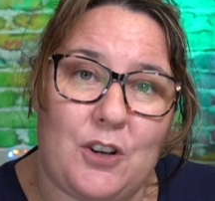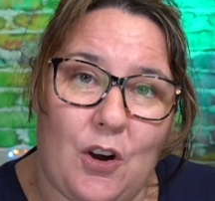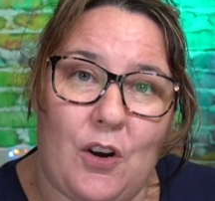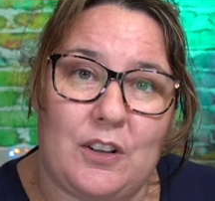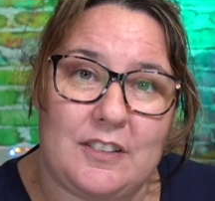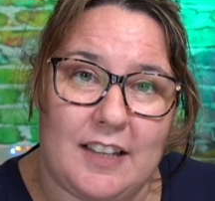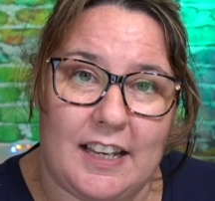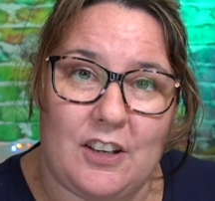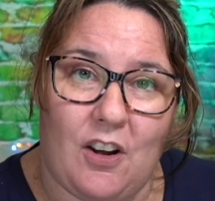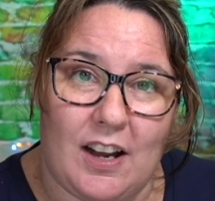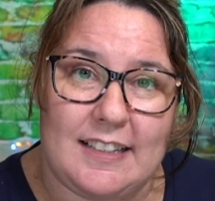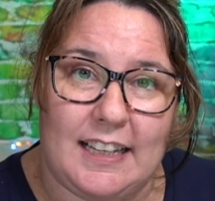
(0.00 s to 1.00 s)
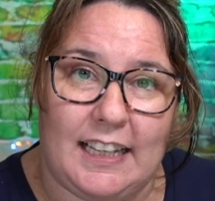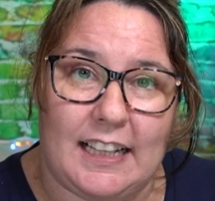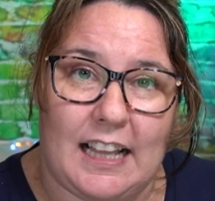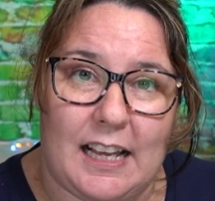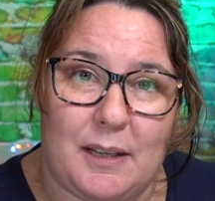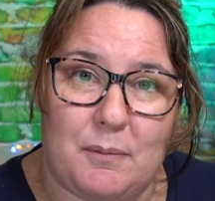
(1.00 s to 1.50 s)
content ID
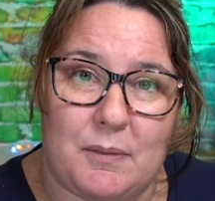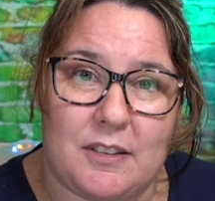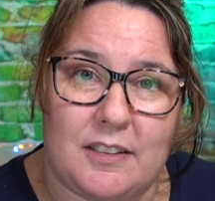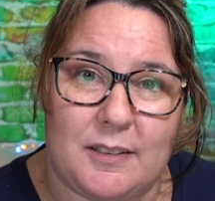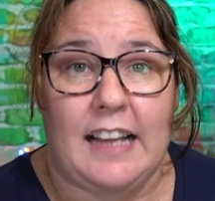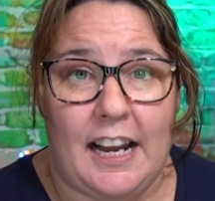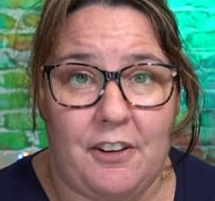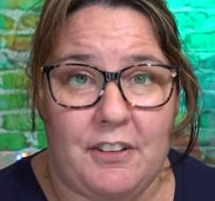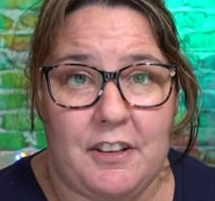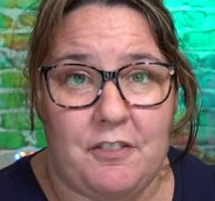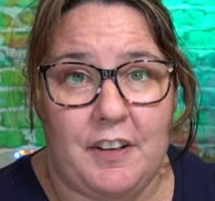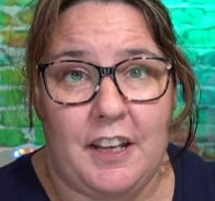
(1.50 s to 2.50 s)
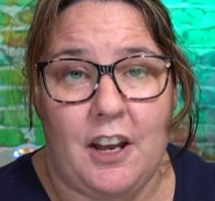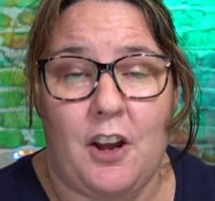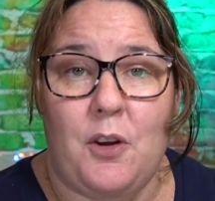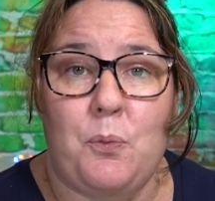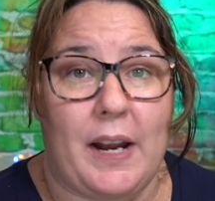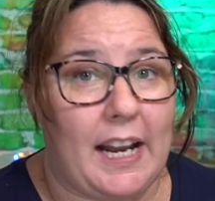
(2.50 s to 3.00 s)
claims. Later in the
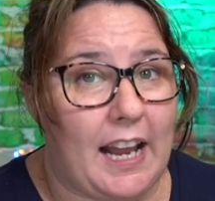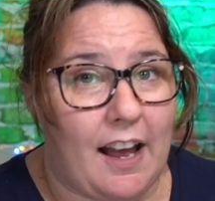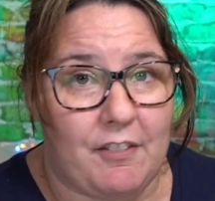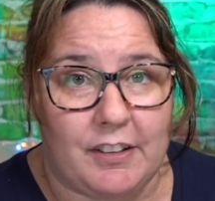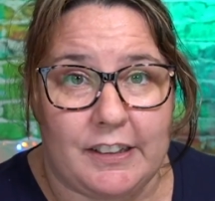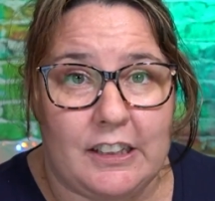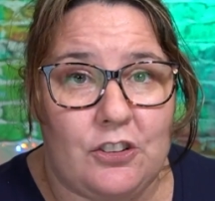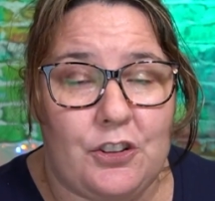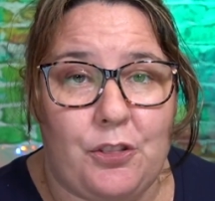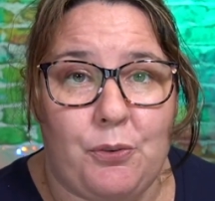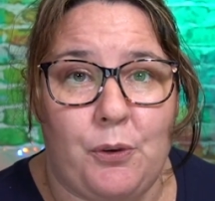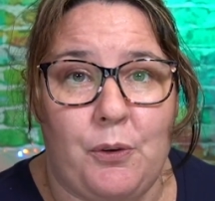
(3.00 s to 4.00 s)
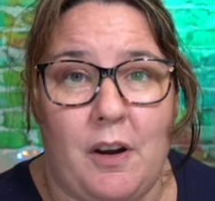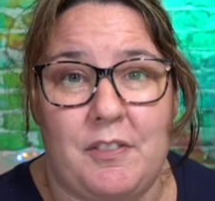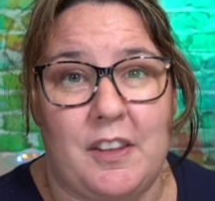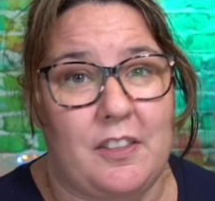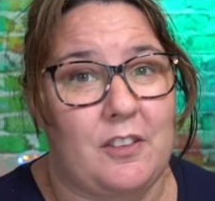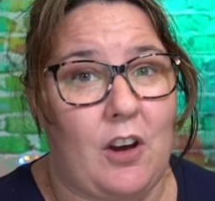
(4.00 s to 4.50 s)
video, we're going to have a little look through of
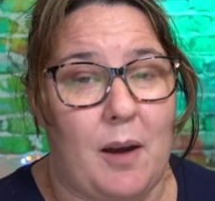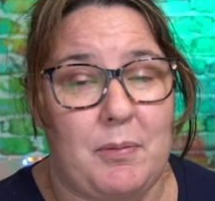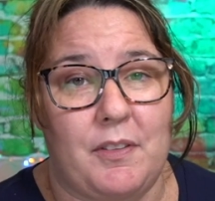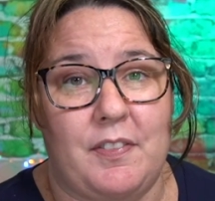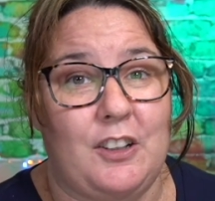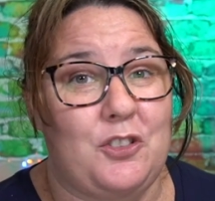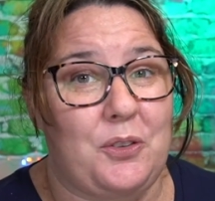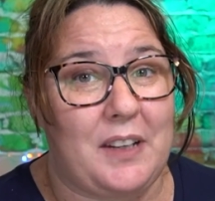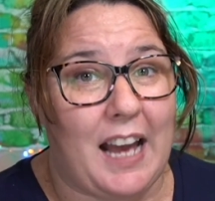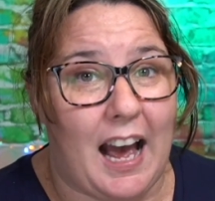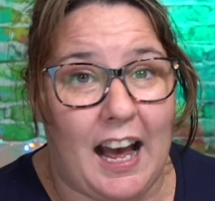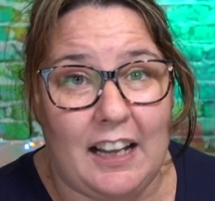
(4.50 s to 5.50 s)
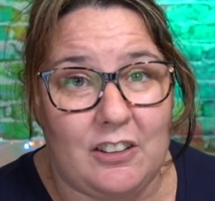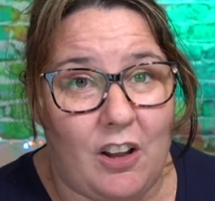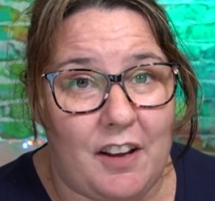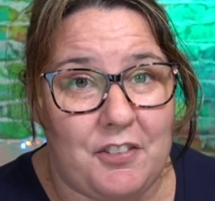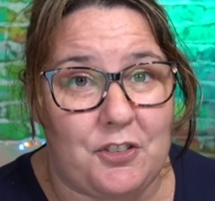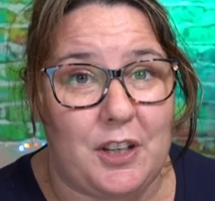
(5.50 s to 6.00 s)
the types of things you can't
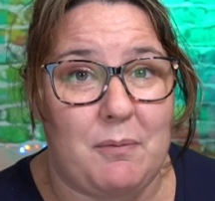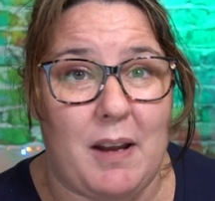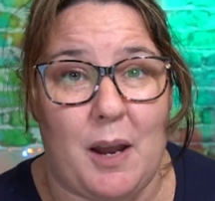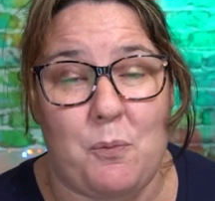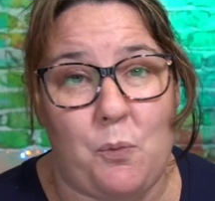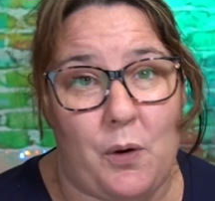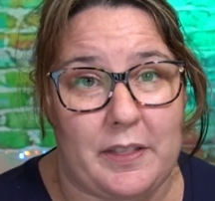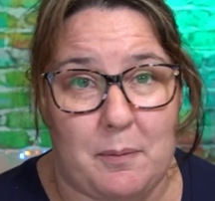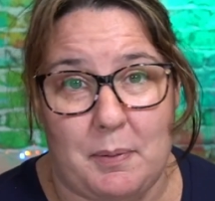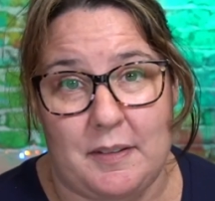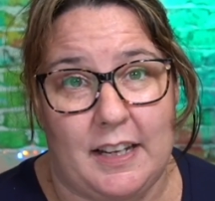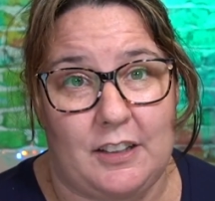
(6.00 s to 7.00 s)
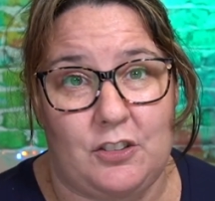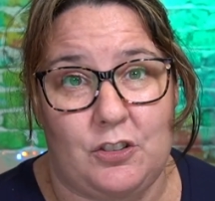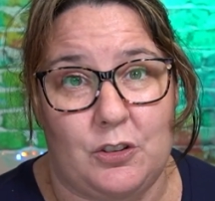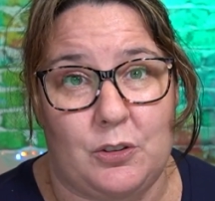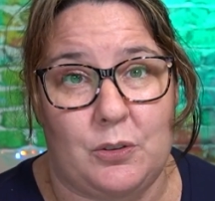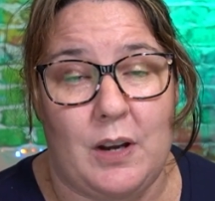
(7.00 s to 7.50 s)
live stream and what the
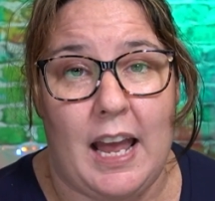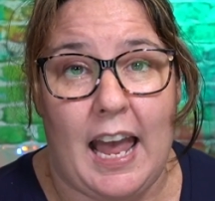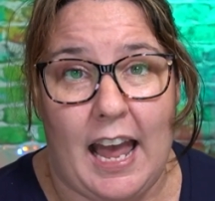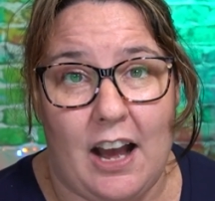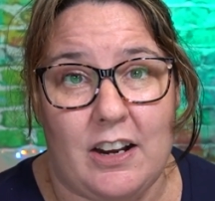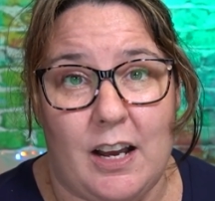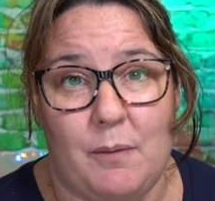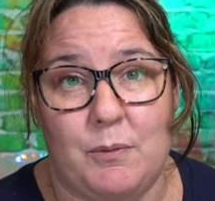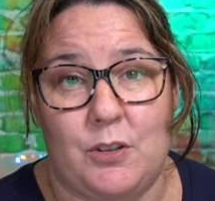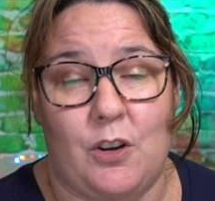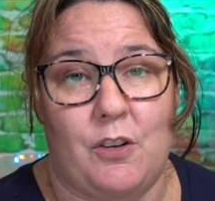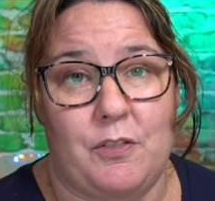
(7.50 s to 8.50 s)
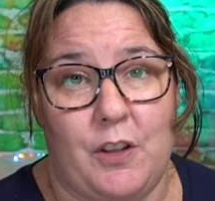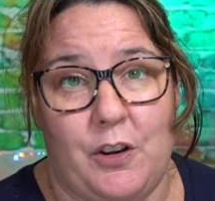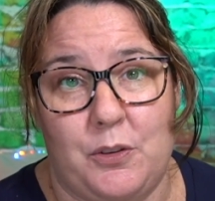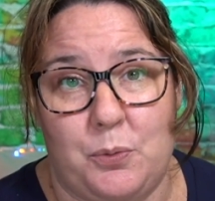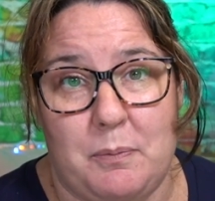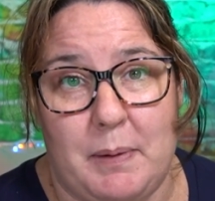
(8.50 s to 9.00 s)
potential outcomes of
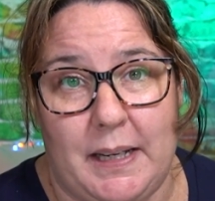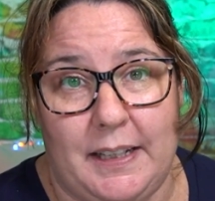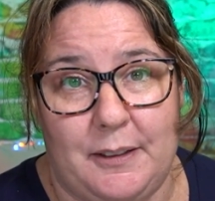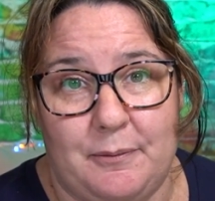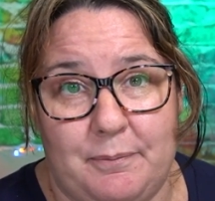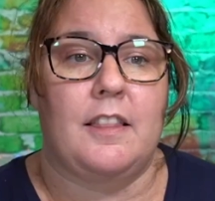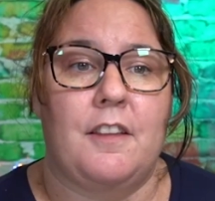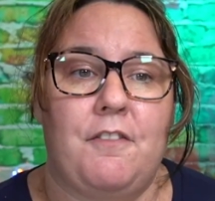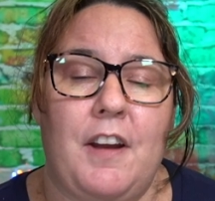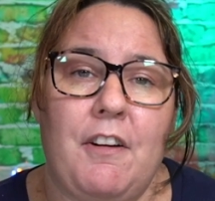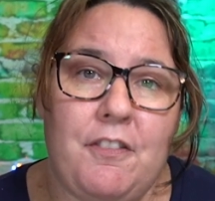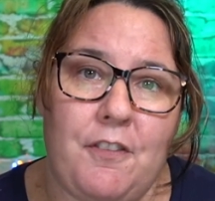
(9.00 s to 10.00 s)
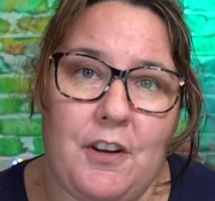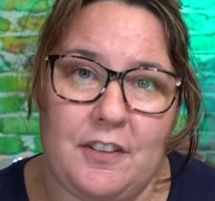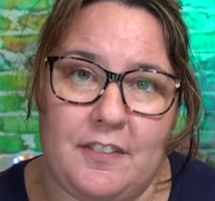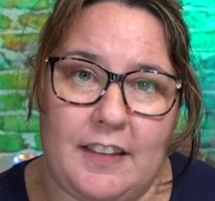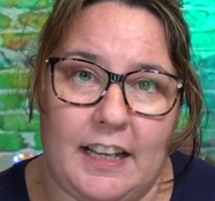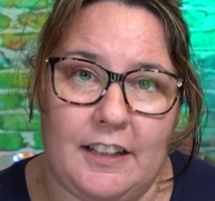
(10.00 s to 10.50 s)
those would be. The very
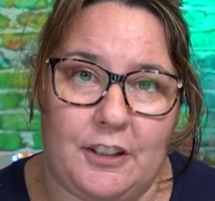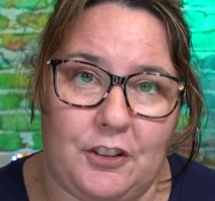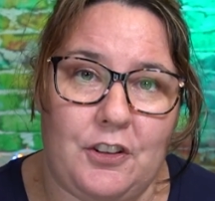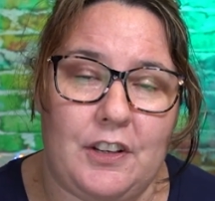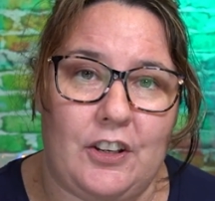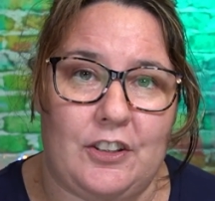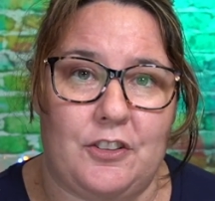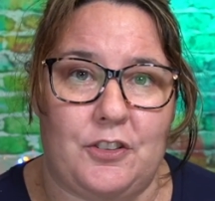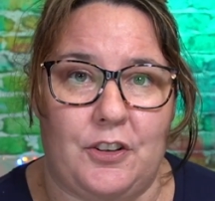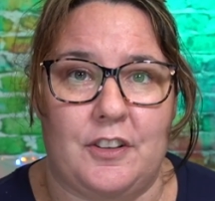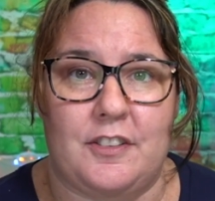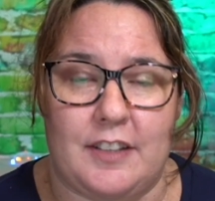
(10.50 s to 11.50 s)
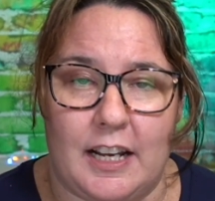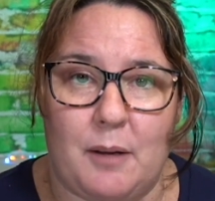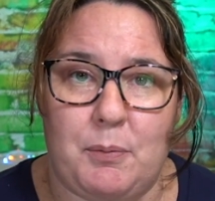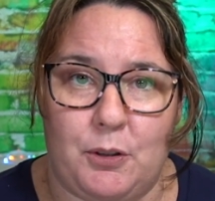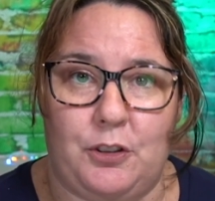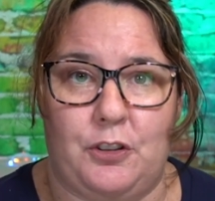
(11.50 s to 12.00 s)
first thing that you need to do to set
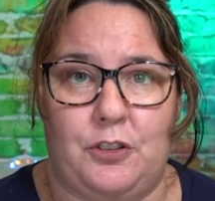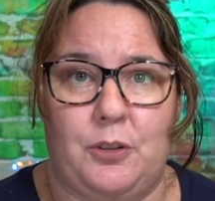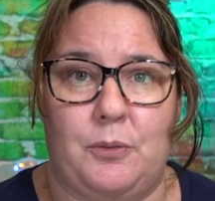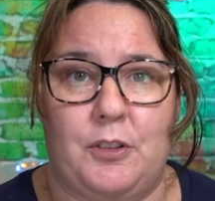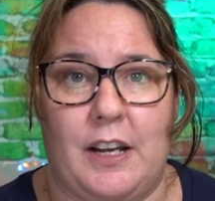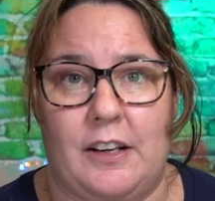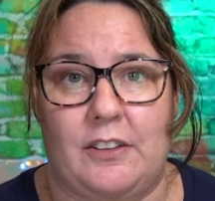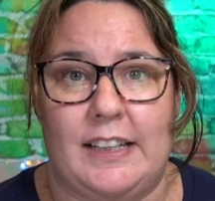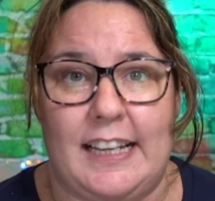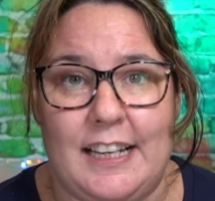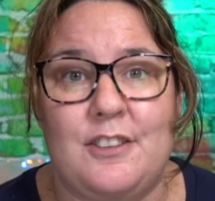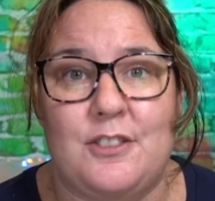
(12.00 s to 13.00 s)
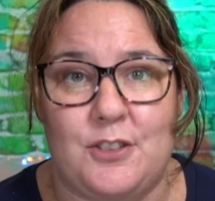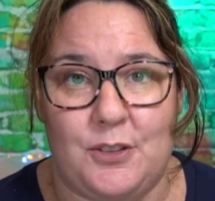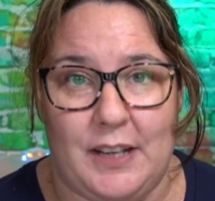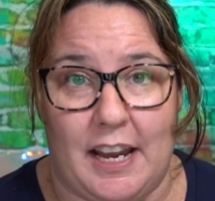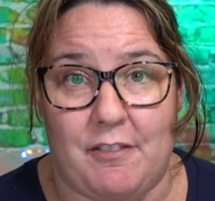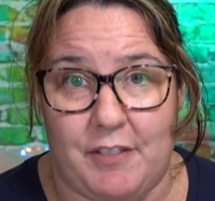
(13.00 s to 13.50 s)
up your YouTube channel is to
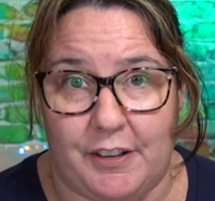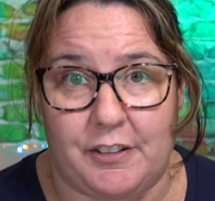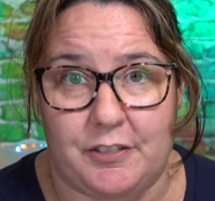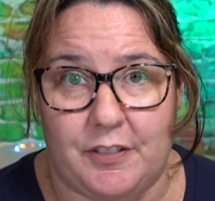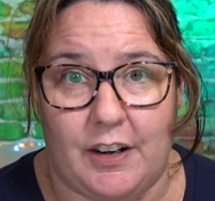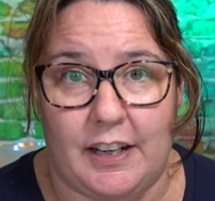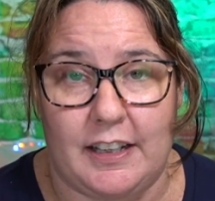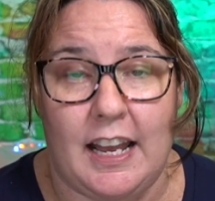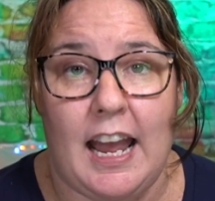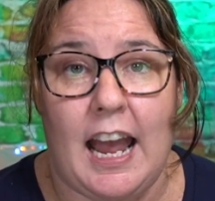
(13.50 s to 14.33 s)
get verified.